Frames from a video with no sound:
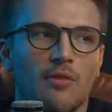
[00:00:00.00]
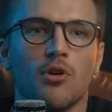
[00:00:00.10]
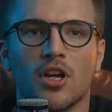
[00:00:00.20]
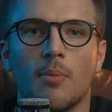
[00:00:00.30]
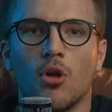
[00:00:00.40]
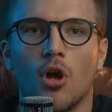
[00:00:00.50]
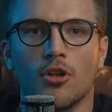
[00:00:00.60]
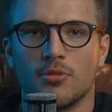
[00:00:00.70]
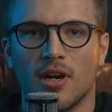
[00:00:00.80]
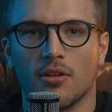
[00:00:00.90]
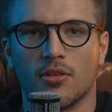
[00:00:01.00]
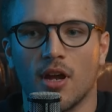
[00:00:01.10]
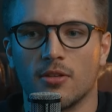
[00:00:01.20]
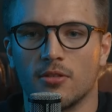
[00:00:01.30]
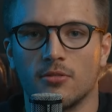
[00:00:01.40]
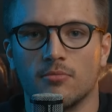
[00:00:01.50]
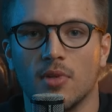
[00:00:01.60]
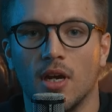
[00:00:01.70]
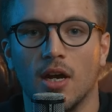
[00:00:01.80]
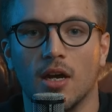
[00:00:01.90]
run a couple ultra marathons,
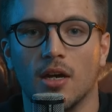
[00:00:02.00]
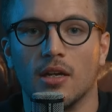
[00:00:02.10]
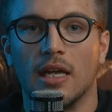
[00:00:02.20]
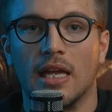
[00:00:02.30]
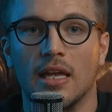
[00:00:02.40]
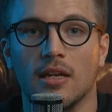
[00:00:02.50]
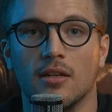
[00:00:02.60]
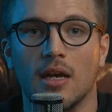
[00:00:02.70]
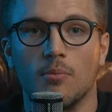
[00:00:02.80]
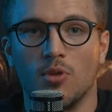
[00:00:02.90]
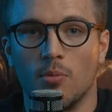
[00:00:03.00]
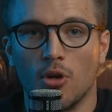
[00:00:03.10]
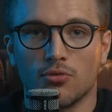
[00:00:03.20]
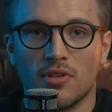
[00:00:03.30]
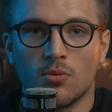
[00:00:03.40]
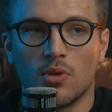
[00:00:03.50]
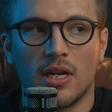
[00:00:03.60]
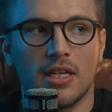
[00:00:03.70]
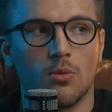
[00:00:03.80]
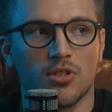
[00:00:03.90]
uh, and the most recent one I
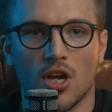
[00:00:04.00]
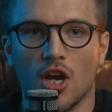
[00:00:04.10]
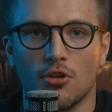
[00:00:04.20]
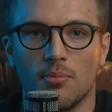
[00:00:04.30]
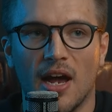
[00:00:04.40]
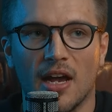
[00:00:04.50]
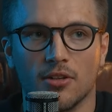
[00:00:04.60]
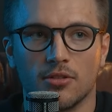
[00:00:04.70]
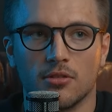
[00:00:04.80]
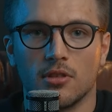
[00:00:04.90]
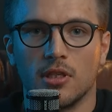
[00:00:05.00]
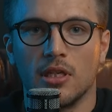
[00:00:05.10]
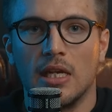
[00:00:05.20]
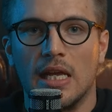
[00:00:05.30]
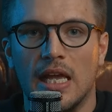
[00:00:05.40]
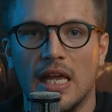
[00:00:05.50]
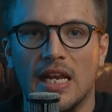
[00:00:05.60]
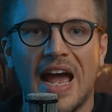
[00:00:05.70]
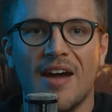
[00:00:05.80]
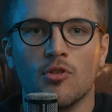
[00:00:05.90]
did was 100 miles, and
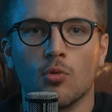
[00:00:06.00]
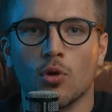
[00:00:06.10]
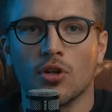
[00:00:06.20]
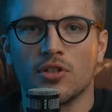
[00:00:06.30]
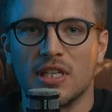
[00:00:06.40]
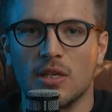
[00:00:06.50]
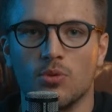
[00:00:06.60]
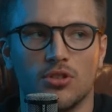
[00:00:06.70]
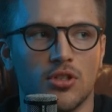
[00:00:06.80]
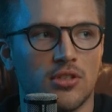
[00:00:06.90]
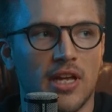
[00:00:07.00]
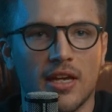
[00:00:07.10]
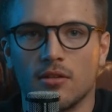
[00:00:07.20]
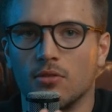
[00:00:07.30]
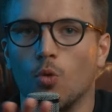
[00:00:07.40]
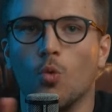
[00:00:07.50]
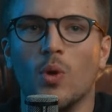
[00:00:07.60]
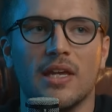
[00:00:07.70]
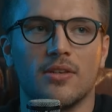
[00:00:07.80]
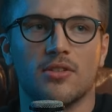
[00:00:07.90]
afterwards it was just like
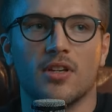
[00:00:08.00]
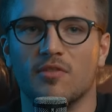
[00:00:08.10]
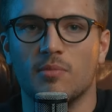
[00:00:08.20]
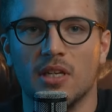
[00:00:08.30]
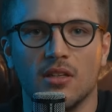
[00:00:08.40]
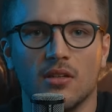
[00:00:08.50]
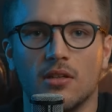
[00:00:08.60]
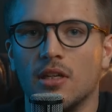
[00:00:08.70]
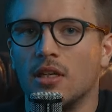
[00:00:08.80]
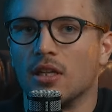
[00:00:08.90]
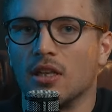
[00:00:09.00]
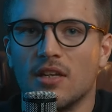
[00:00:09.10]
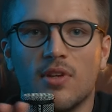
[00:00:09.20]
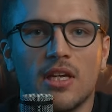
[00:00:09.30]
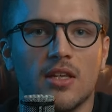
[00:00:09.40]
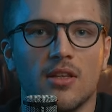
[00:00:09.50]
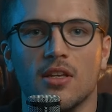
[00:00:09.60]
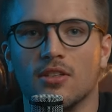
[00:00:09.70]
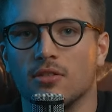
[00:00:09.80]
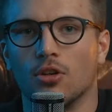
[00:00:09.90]
weeks of me living in
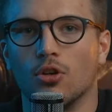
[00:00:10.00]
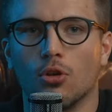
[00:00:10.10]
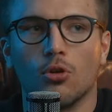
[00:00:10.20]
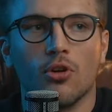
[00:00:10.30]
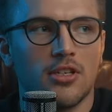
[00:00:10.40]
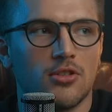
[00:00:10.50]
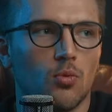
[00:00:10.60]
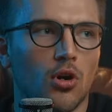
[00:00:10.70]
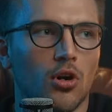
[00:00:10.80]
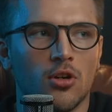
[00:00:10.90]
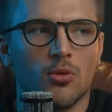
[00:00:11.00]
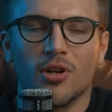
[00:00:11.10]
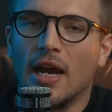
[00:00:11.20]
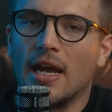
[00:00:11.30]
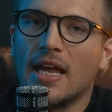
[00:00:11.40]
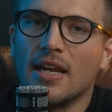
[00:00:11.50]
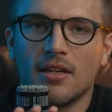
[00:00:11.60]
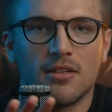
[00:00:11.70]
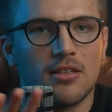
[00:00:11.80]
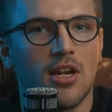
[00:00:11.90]
this glorious world where I had a,
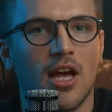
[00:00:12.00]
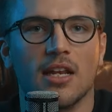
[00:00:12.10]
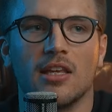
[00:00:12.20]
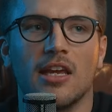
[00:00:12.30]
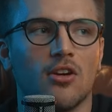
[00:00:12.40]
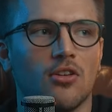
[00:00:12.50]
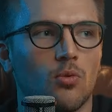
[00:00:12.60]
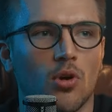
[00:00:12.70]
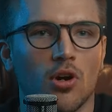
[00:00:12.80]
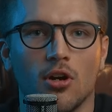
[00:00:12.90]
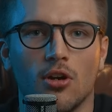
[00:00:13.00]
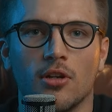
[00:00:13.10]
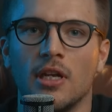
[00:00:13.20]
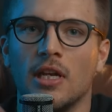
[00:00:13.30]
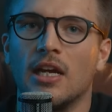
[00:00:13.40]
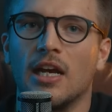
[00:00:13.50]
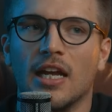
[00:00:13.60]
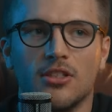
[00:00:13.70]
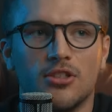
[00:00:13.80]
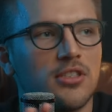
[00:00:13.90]
not a care in the world. I
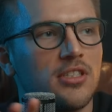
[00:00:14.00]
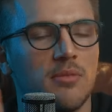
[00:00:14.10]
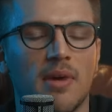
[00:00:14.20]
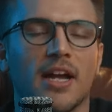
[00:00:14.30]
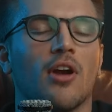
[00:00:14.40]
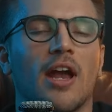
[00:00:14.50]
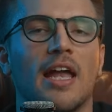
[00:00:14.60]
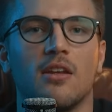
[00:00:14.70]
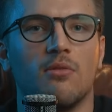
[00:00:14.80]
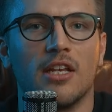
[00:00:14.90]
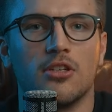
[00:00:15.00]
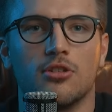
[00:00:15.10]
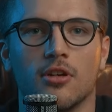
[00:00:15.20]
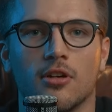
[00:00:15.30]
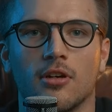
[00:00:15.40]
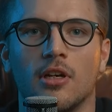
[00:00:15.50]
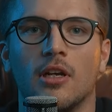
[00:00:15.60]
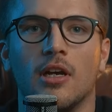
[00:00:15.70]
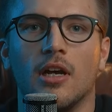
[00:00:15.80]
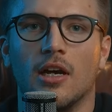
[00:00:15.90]
had just did my grand adventure.
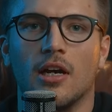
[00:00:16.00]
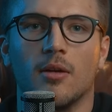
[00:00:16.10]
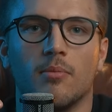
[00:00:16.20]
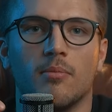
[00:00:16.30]
Um,